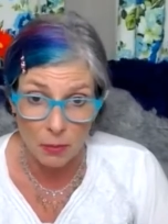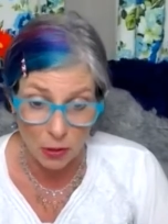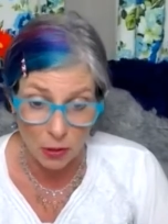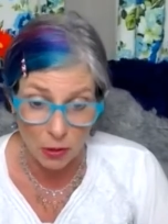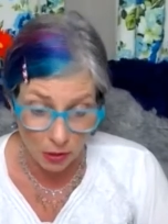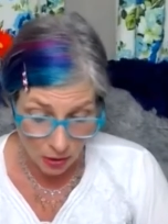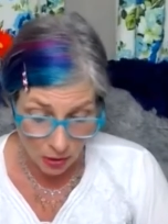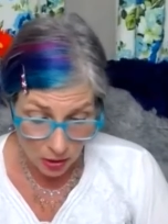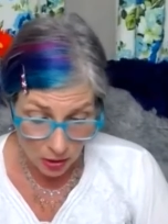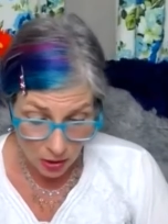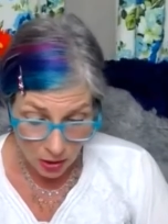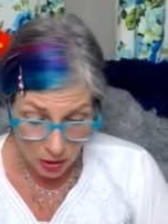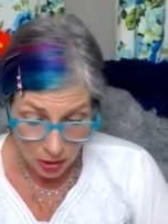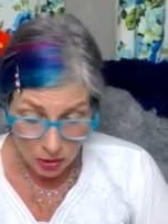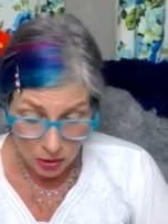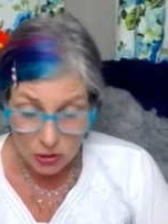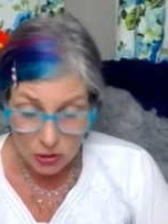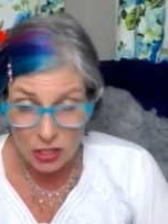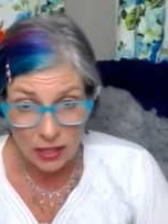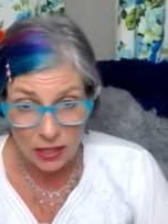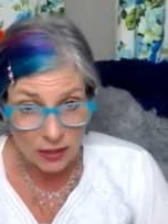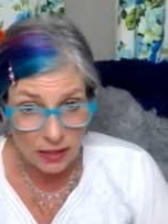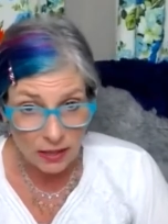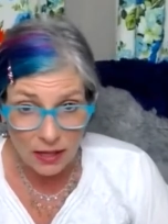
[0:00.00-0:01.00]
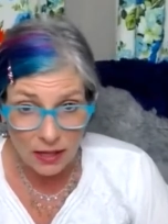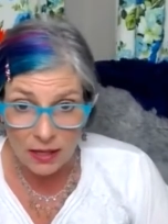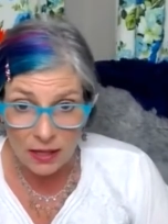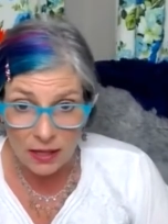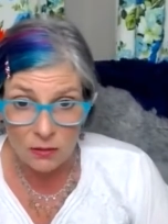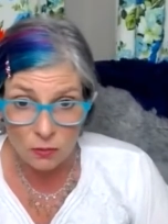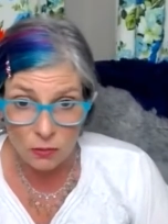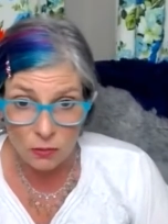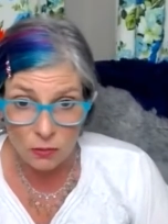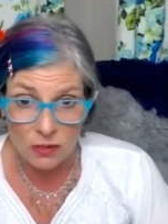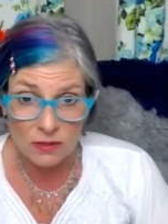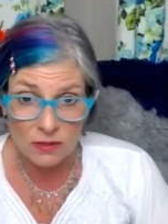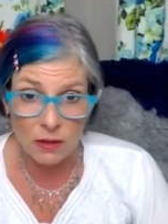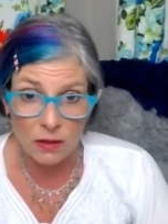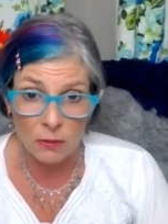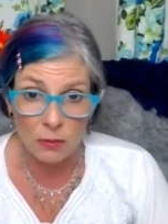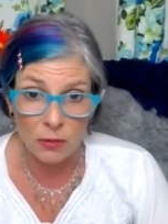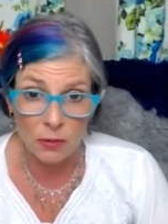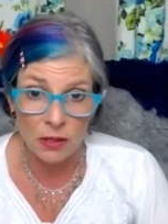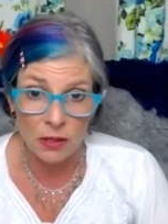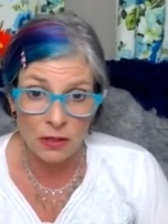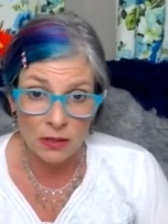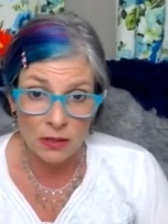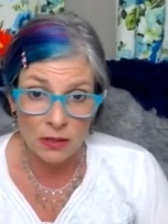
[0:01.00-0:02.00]
or checking in with
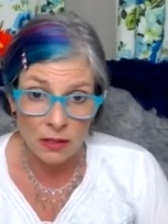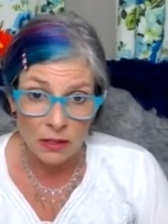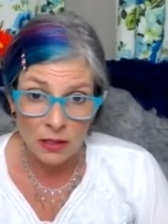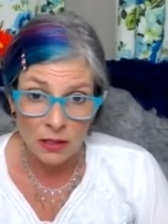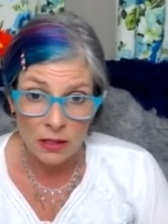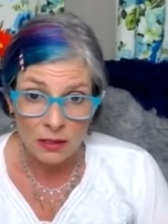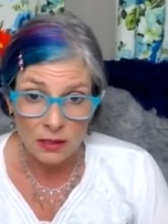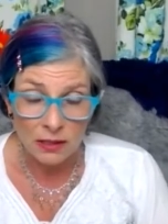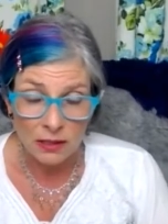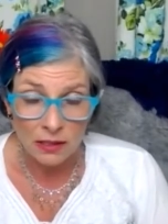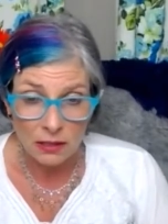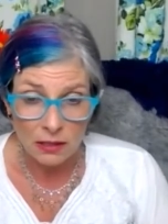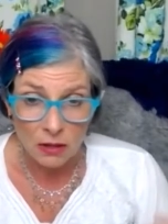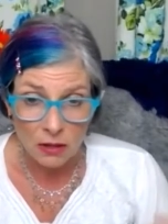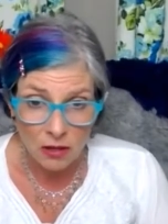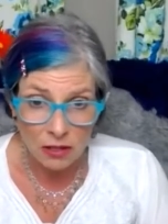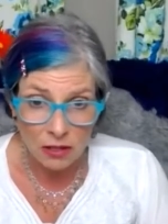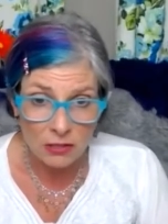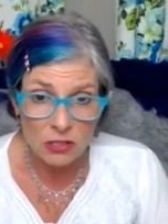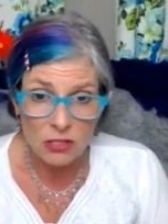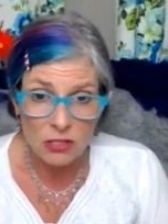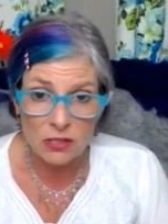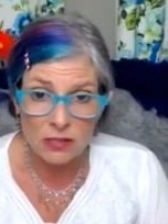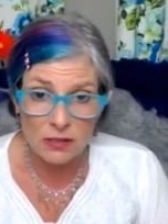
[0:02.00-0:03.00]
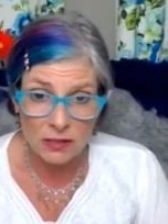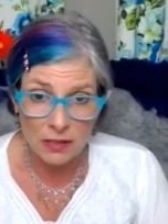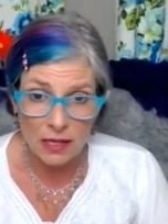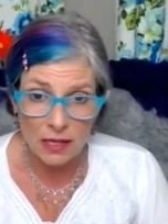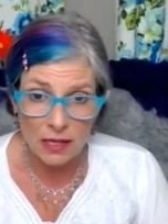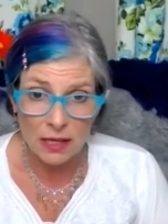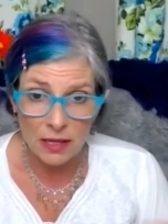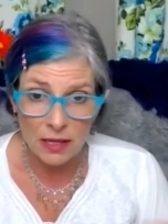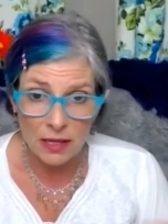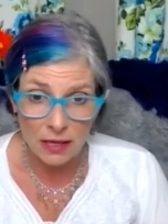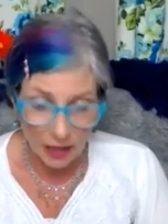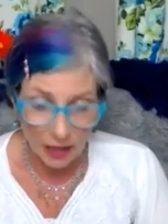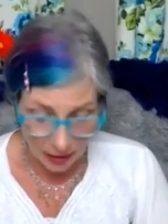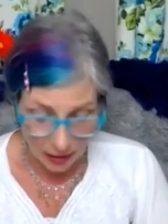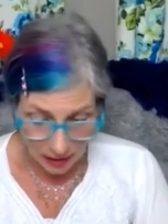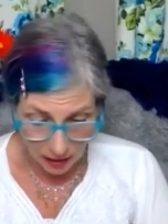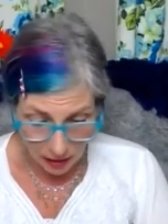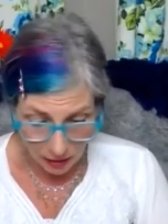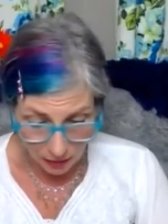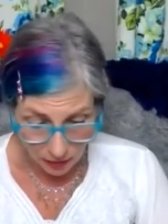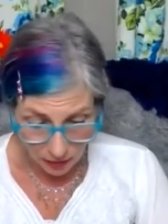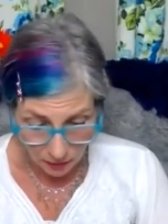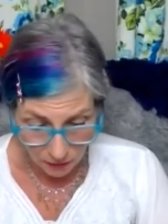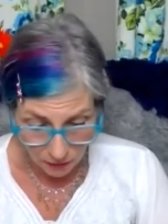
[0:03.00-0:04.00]
someone, like consciously getting
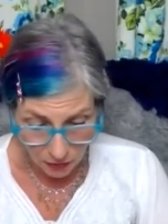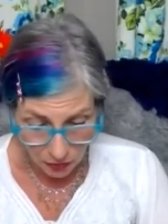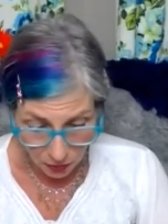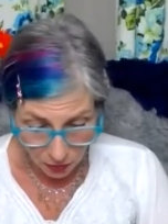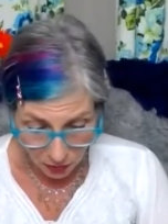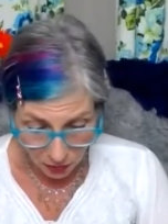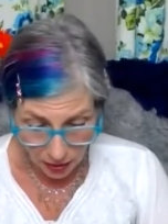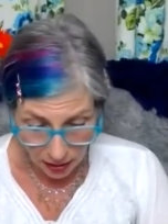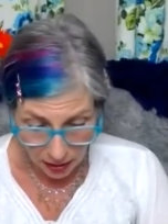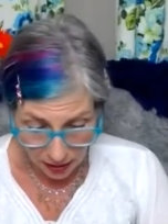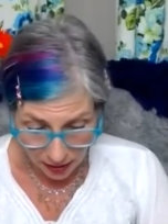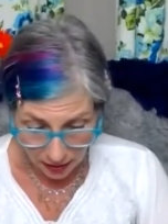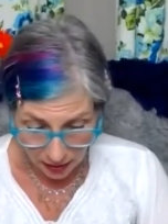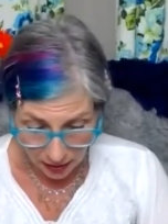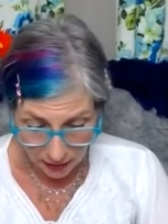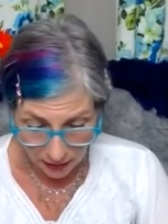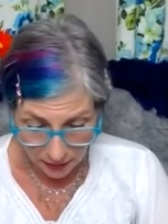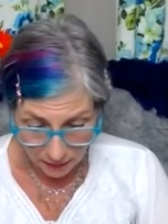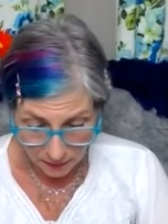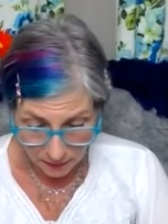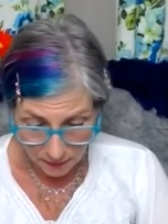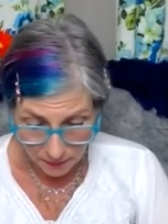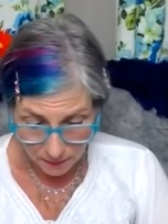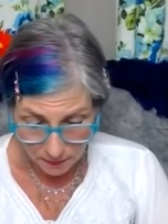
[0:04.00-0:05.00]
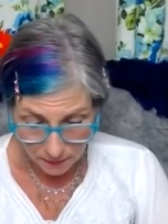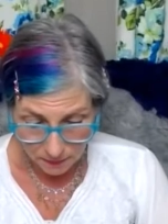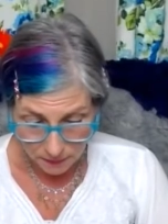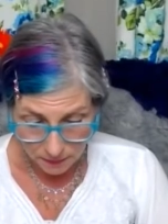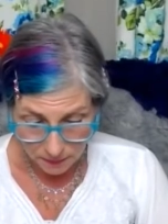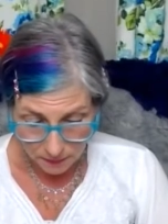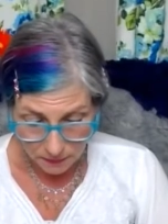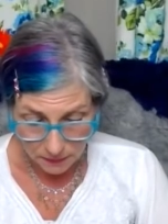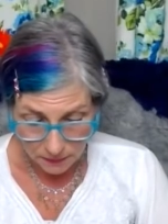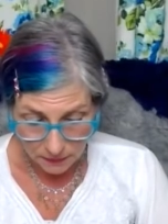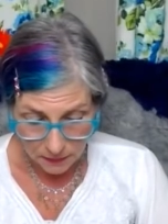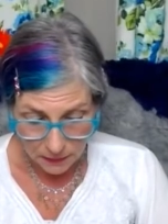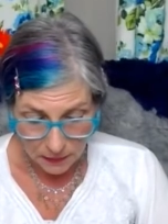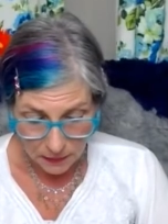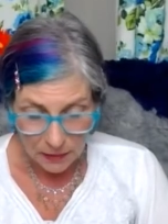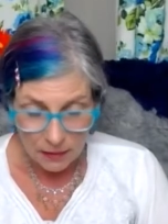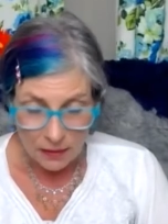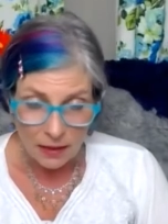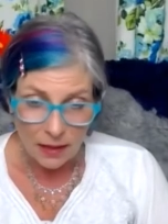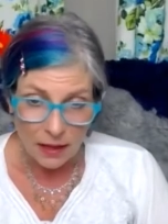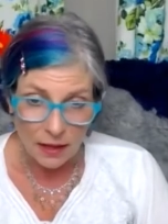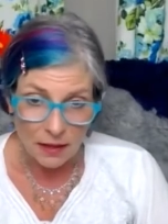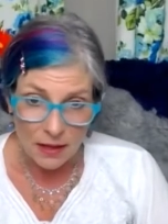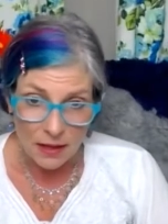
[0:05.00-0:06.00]
out of your head.
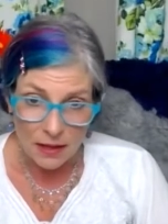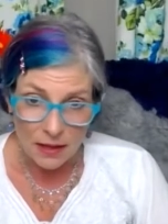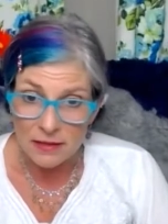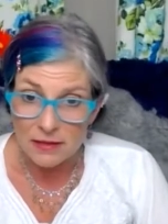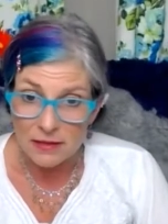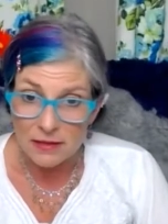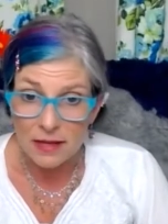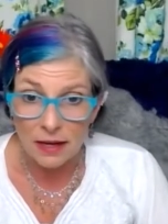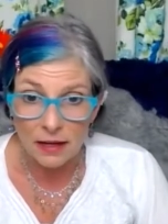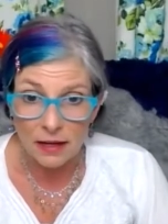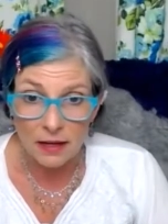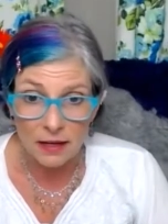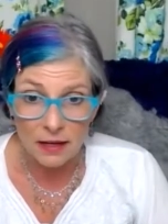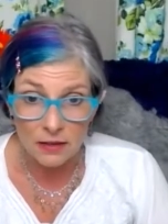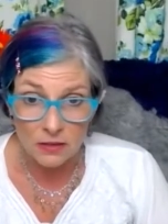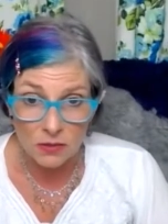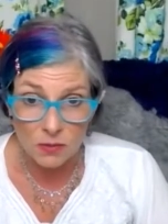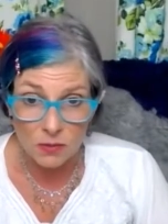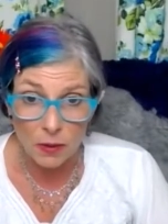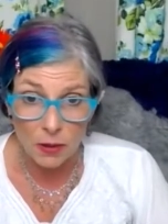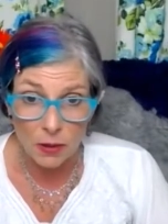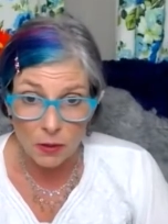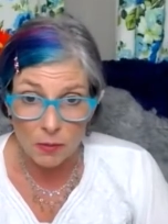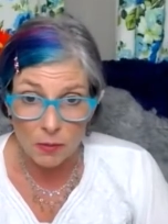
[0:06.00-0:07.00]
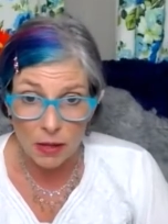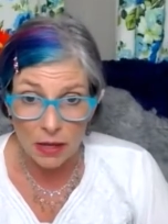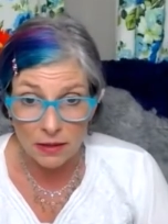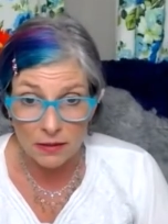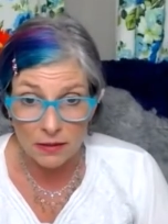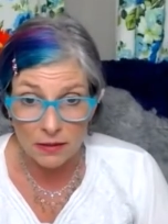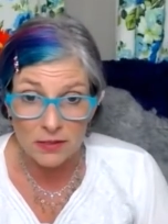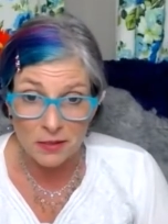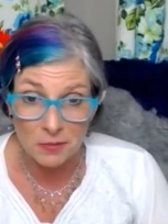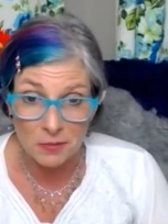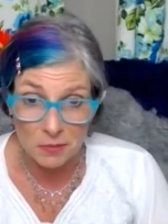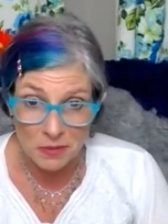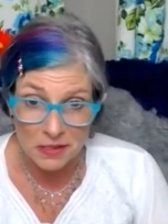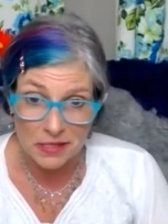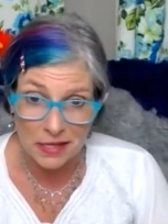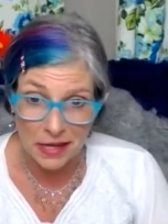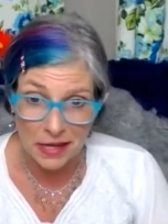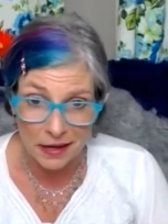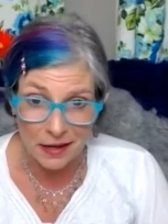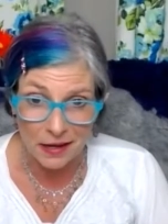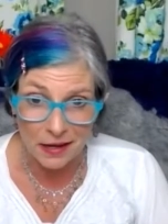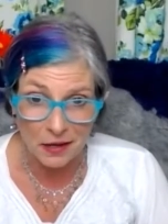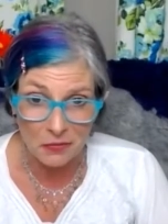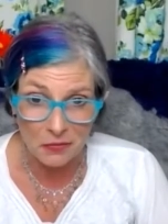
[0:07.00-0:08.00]
And then the second experiment is
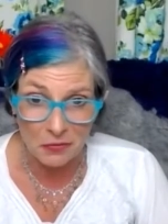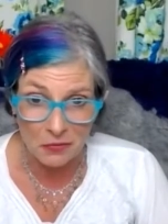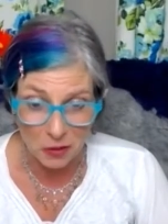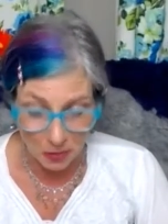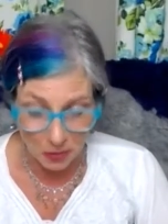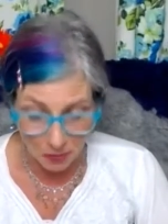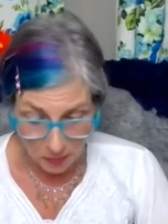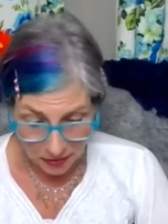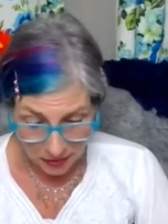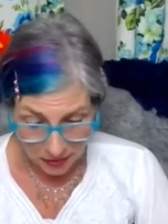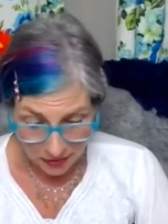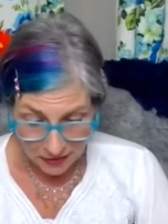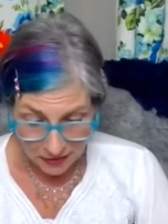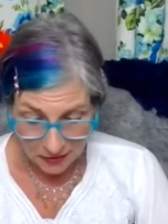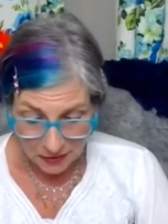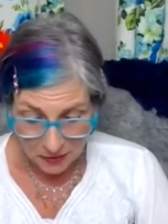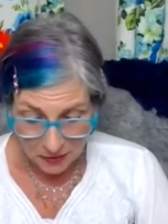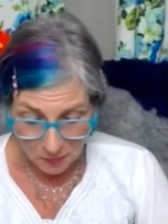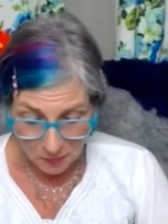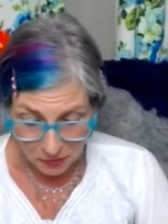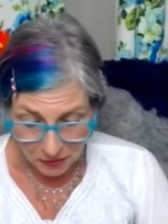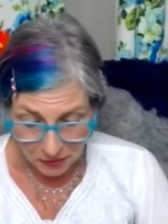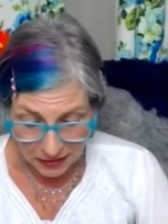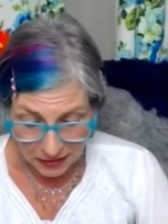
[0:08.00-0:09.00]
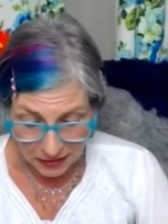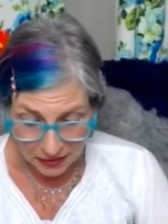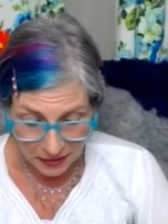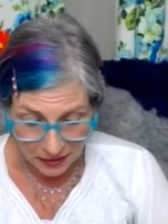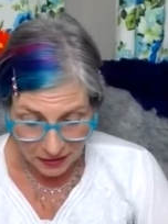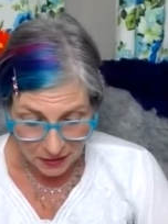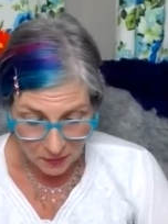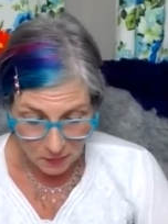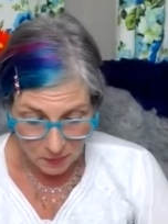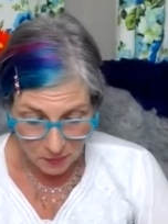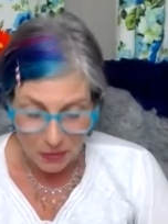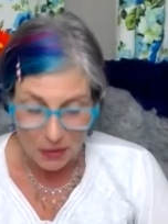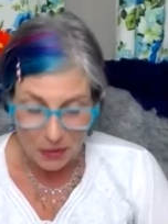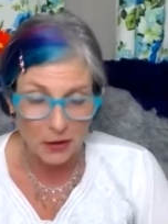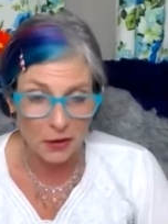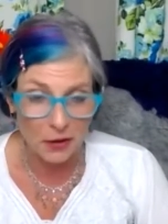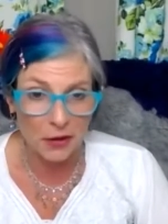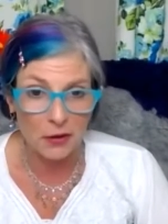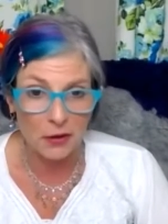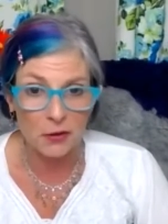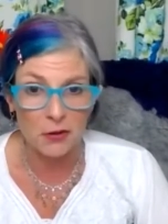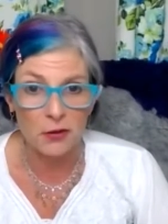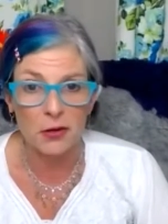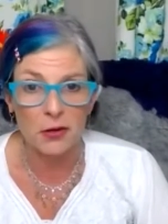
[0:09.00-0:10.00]
abstaining from complaining,
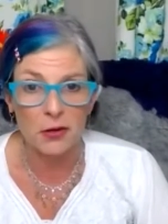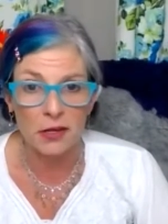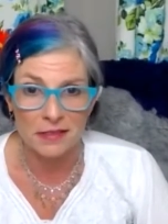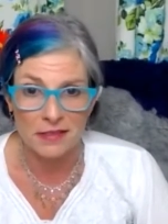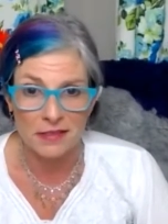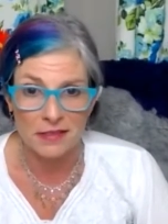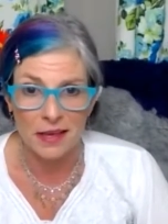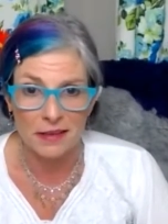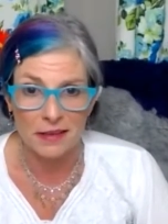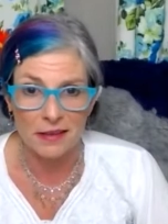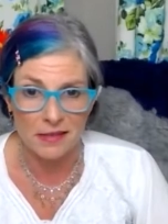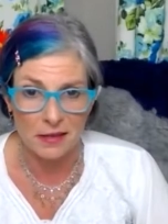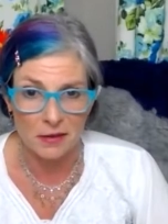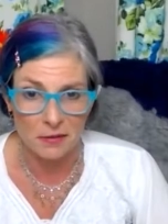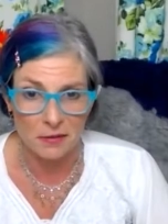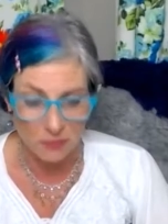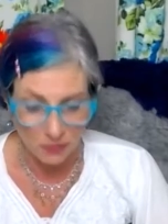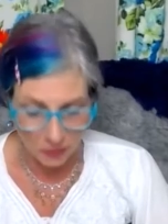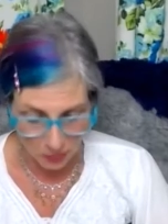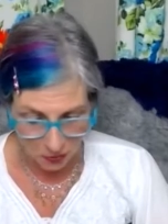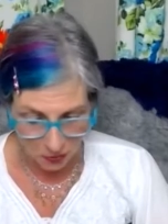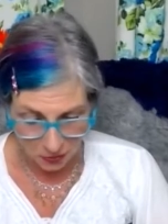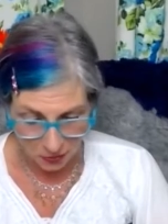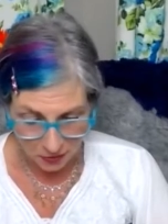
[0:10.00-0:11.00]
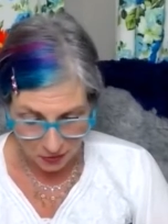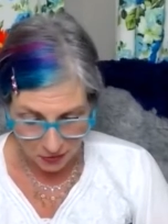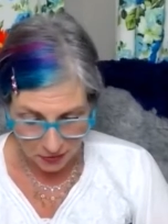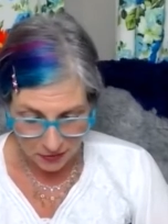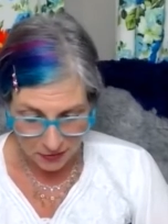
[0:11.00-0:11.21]
comparing, or criticizing for